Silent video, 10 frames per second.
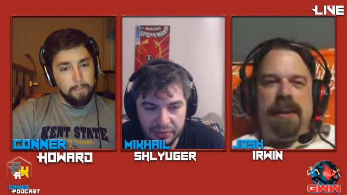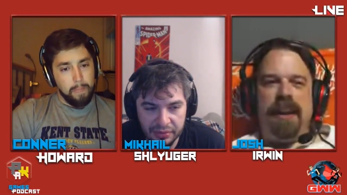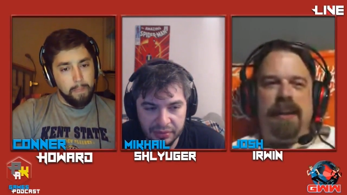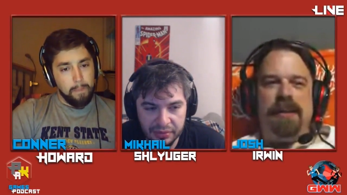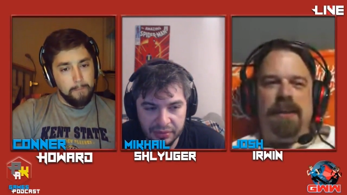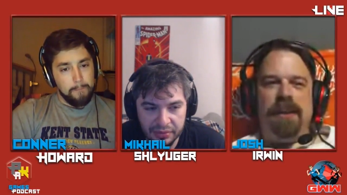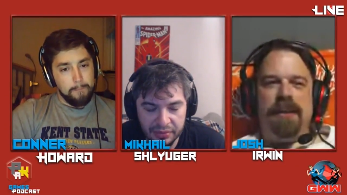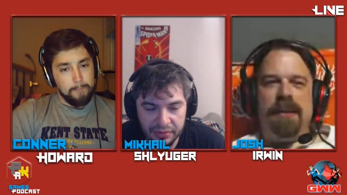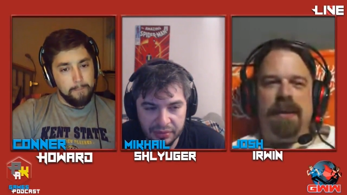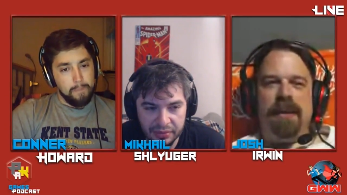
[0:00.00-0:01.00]
Speaker 1: a plastic
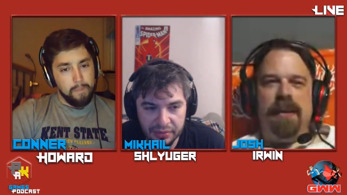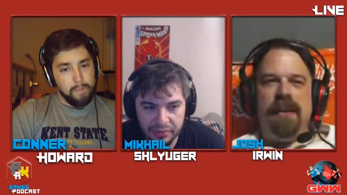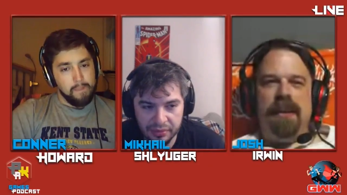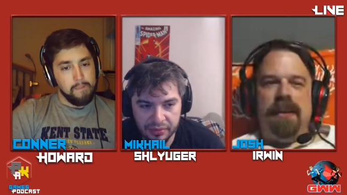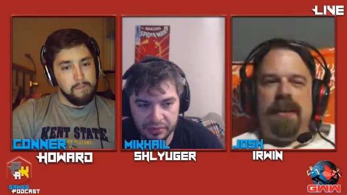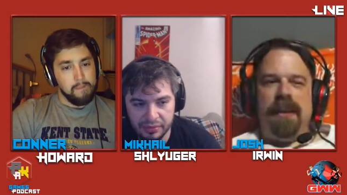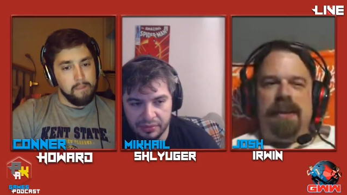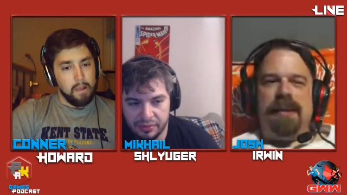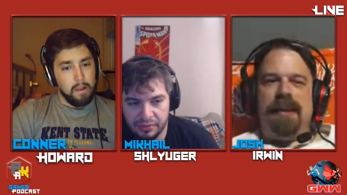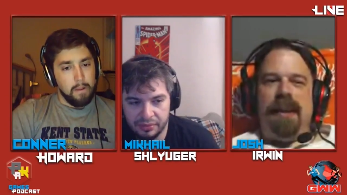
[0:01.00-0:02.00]
case, so it's a
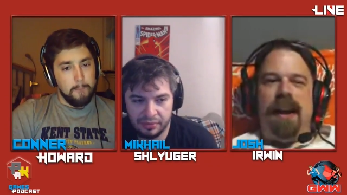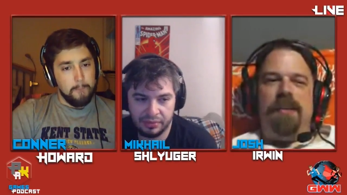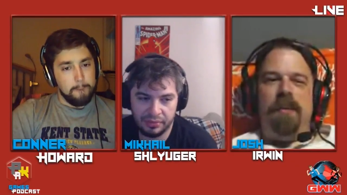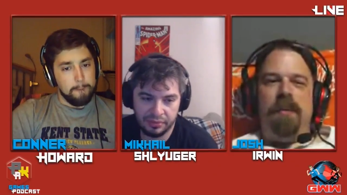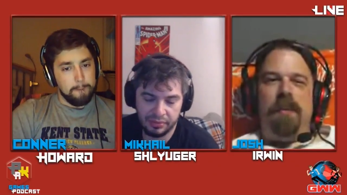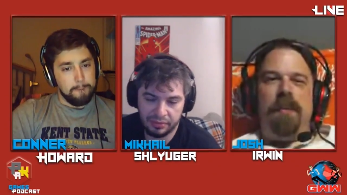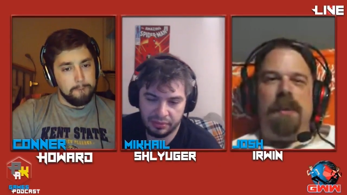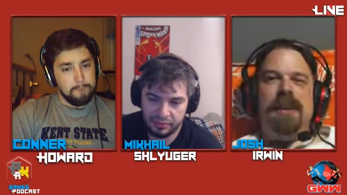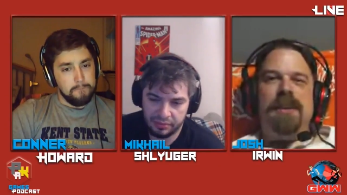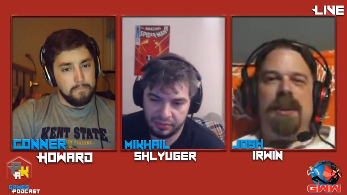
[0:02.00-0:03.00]
it's a lot
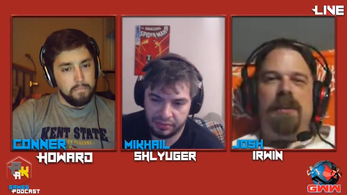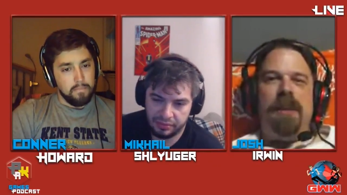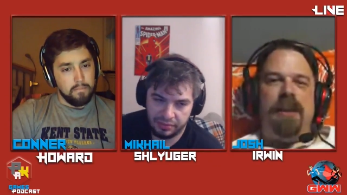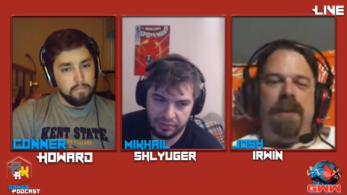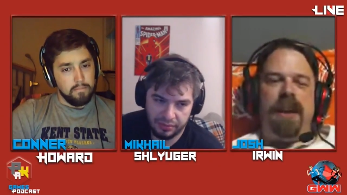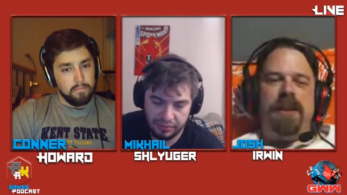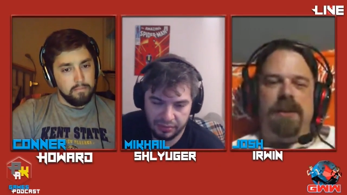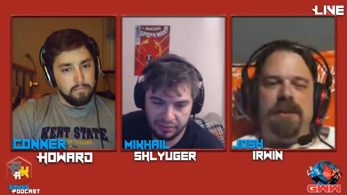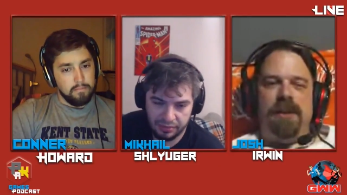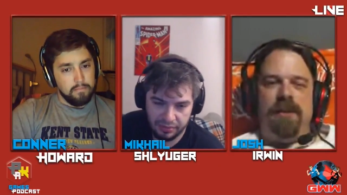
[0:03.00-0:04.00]
easier to
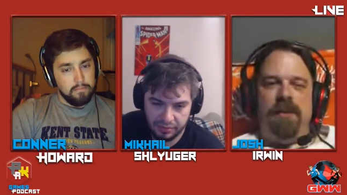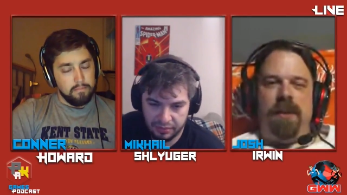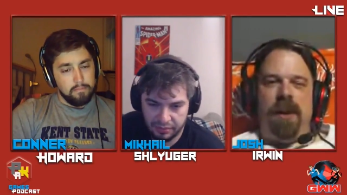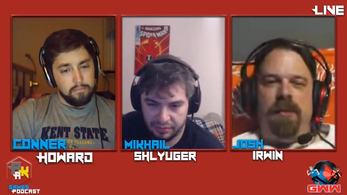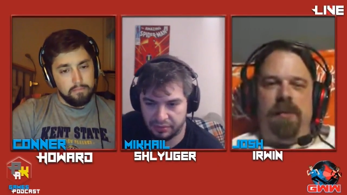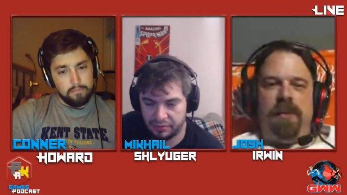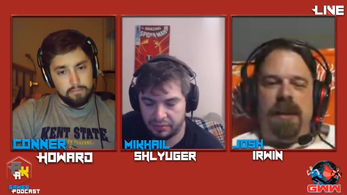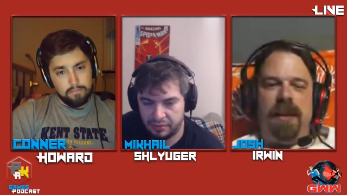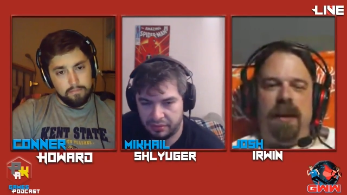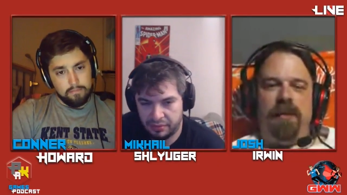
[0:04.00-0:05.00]
manufacture. So there will probably
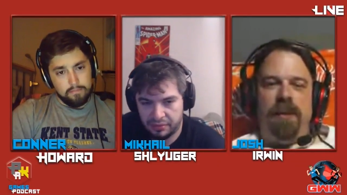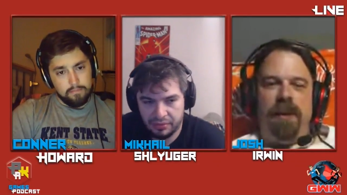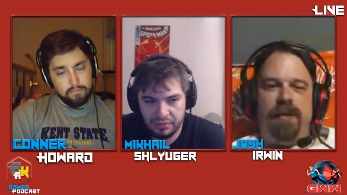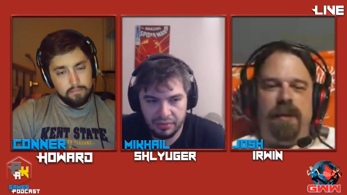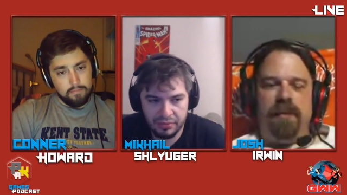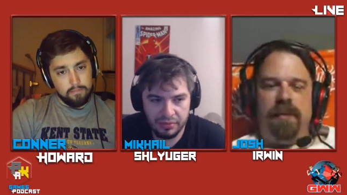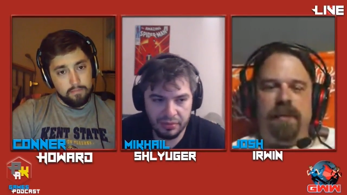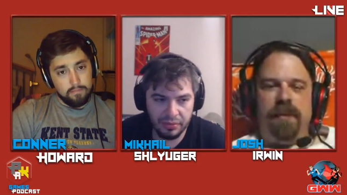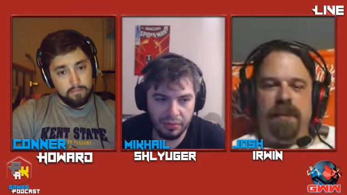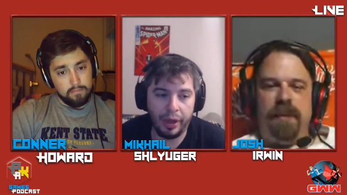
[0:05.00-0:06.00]
be a lot more of them.
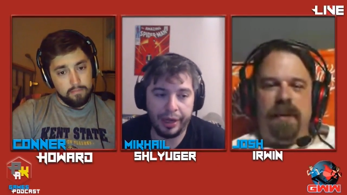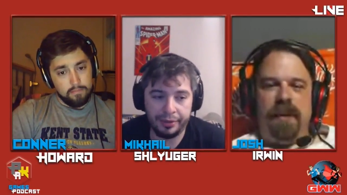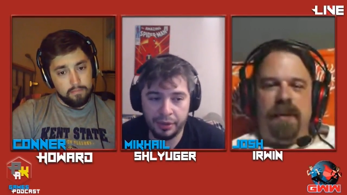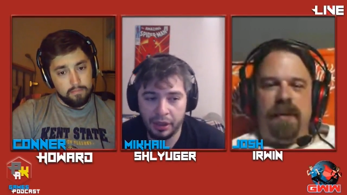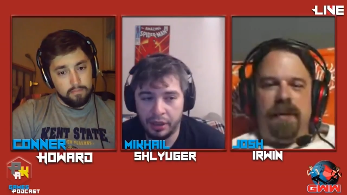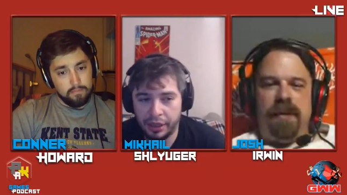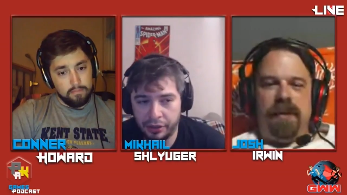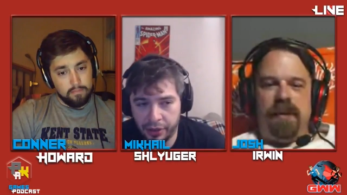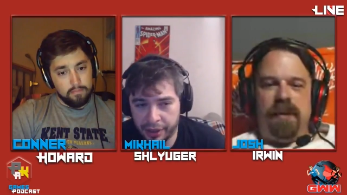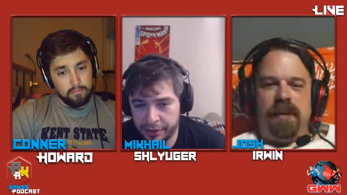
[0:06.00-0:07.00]
Speaker 2: Right. And
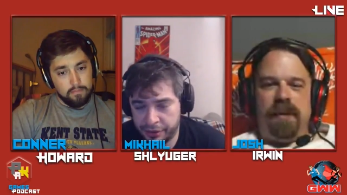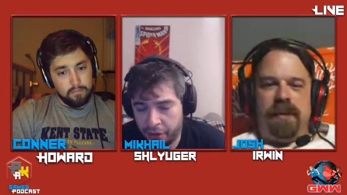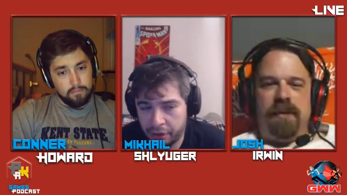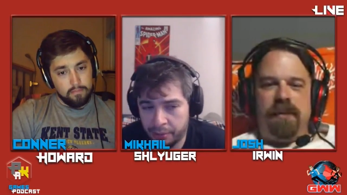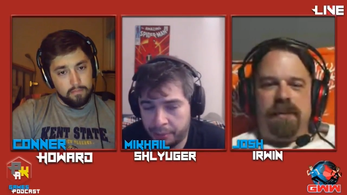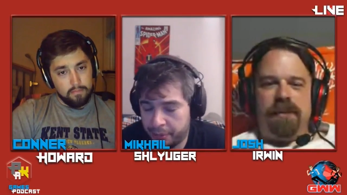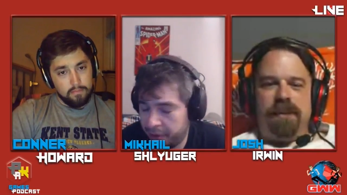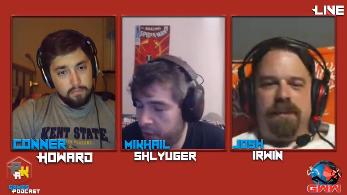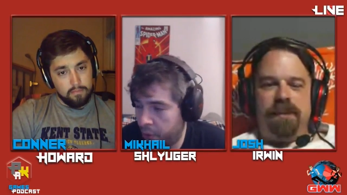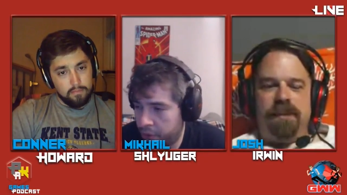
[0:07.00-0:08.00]
you can so you can
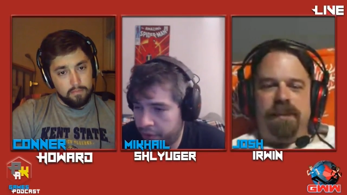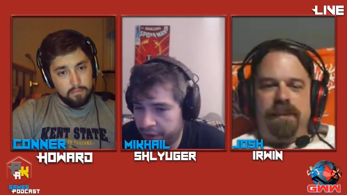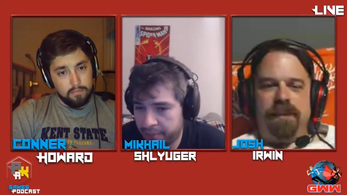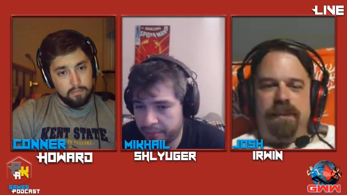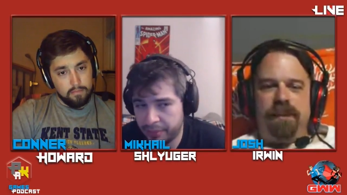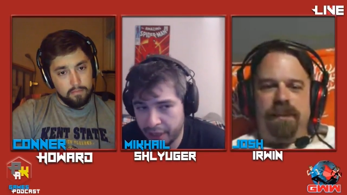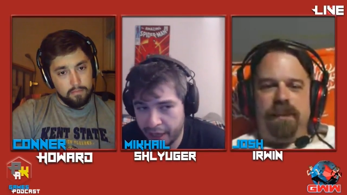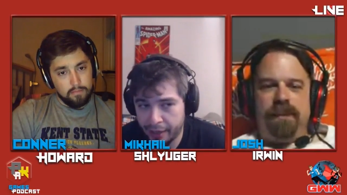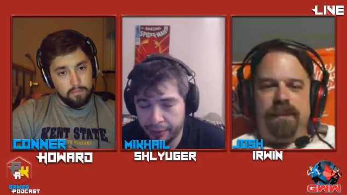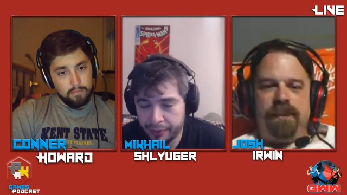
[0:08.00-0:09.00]
pre-order them
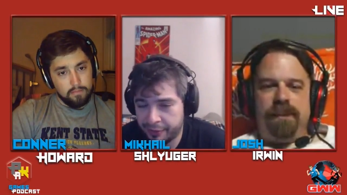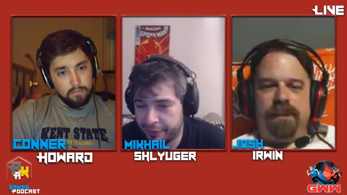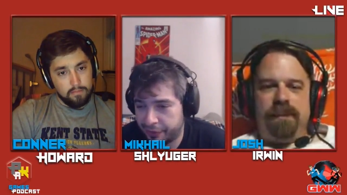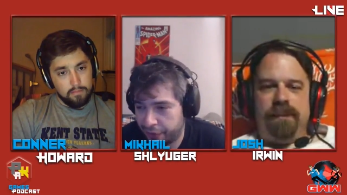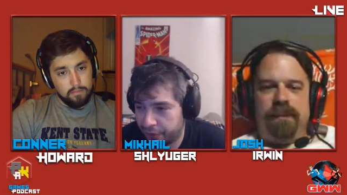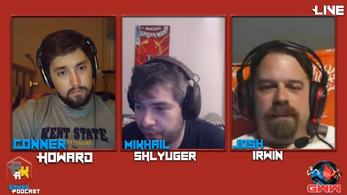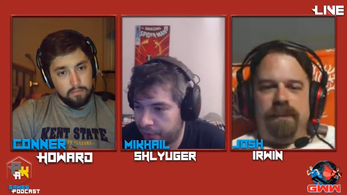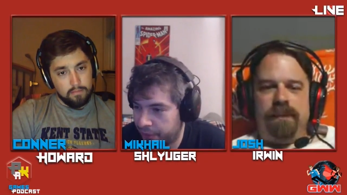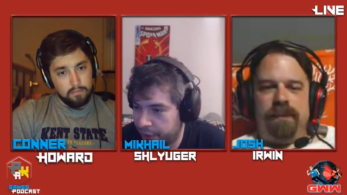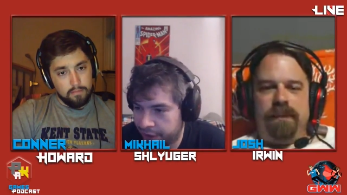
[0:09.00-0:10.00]
now for
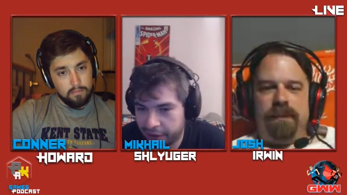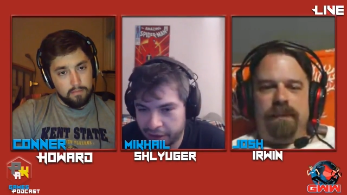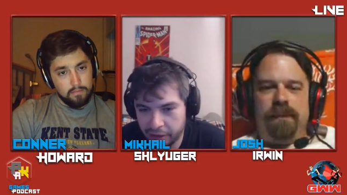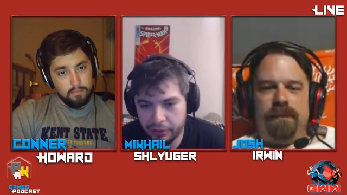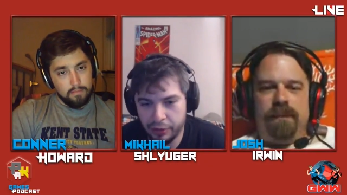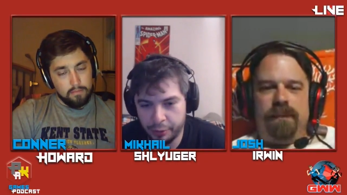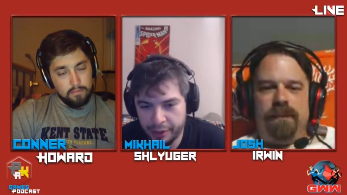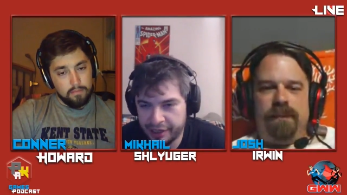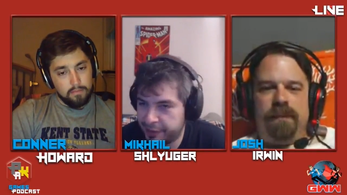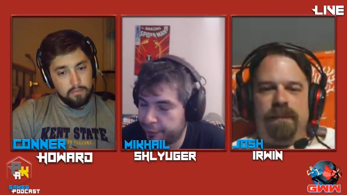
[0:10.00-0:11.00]
the low, low
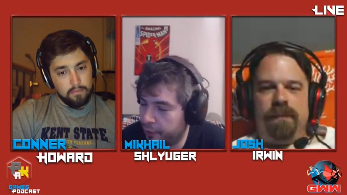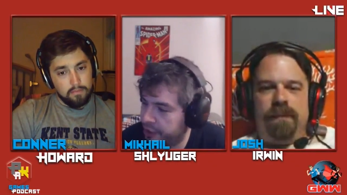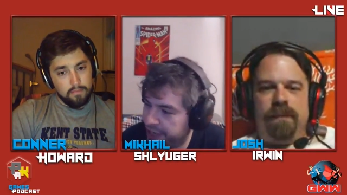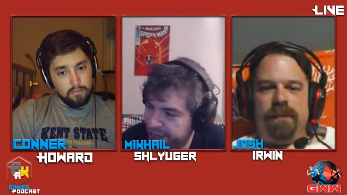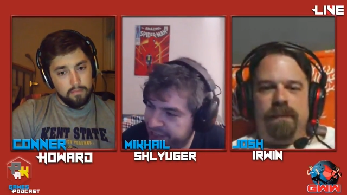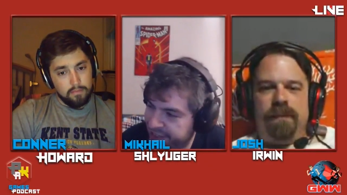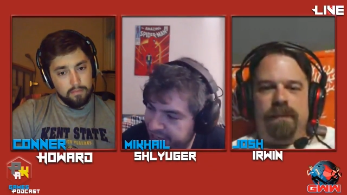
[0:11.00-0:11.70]
price of one eighty